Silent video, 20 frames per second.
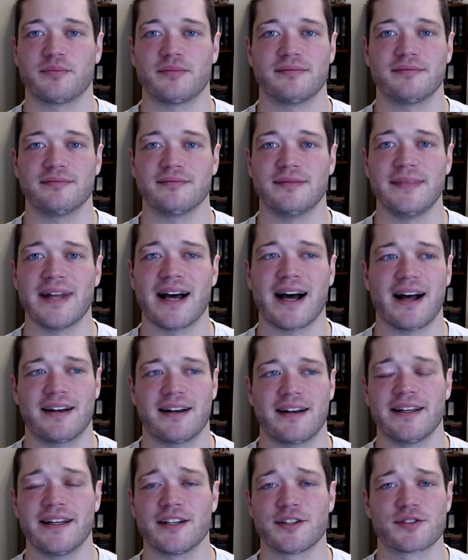
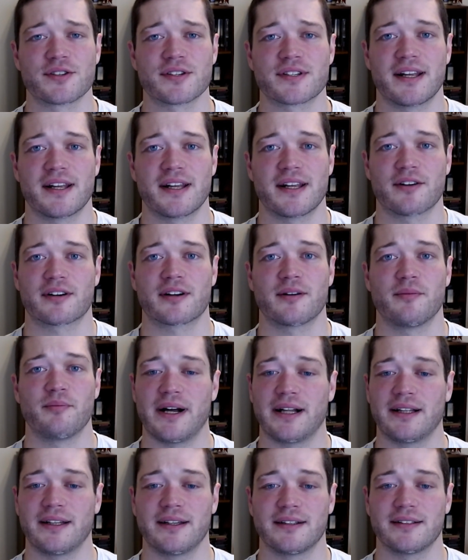not interesting or
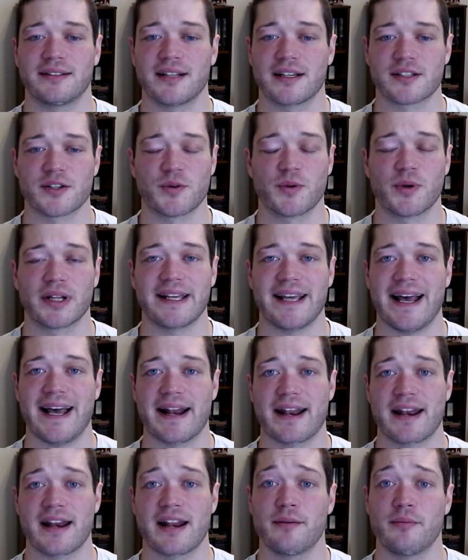compelling, doesn't really
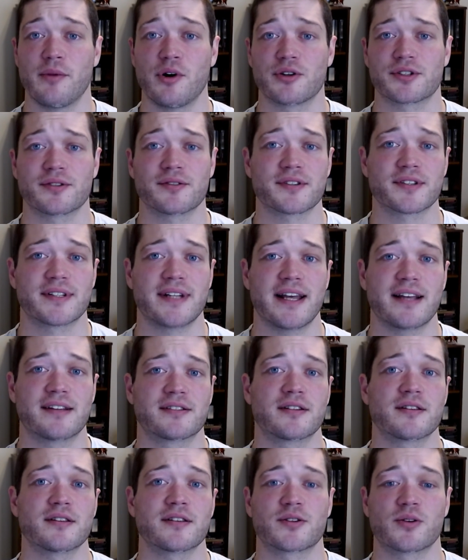add any emotional stakes
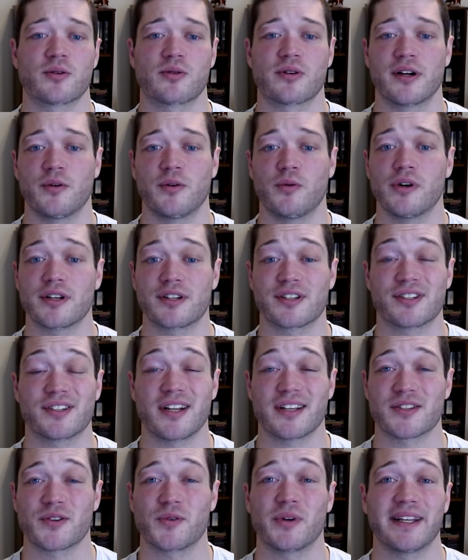to the story, which
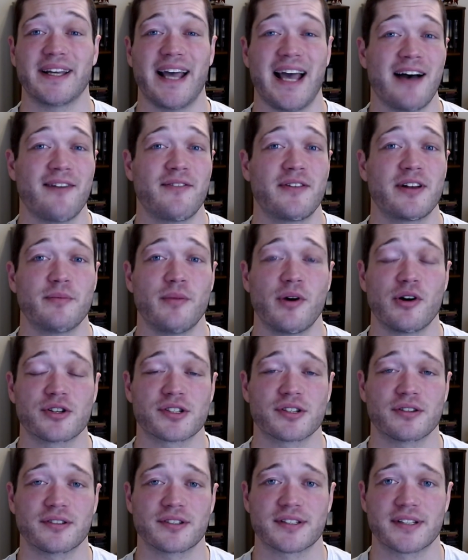doesn't really have any
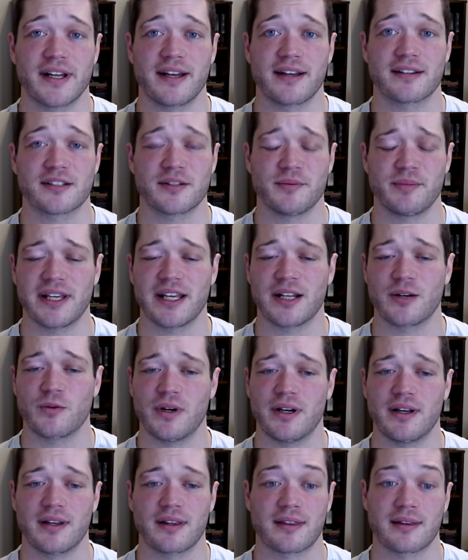emotional stakes to begin
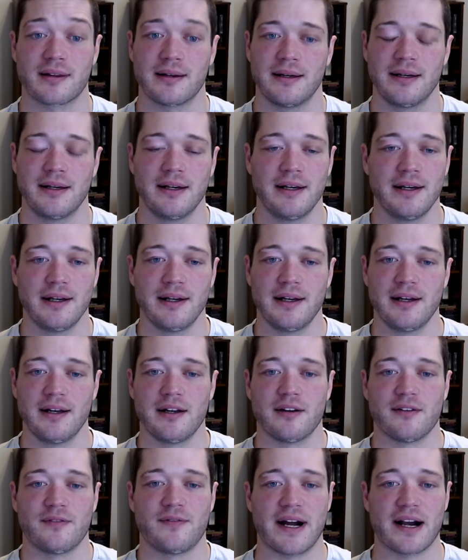with.
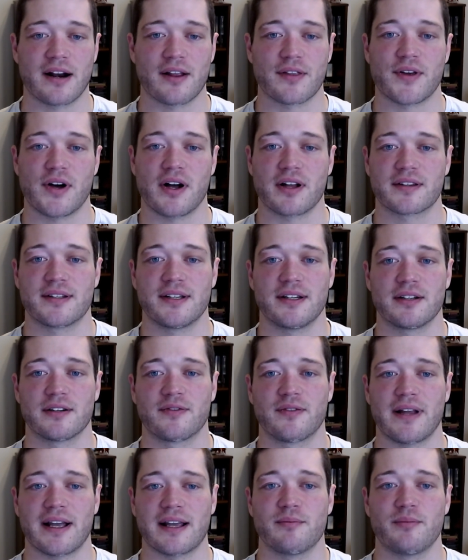Final thoughts here.
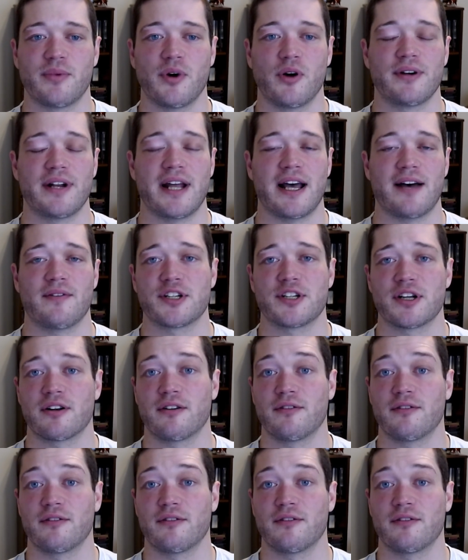Fleck and Bowden have a gentle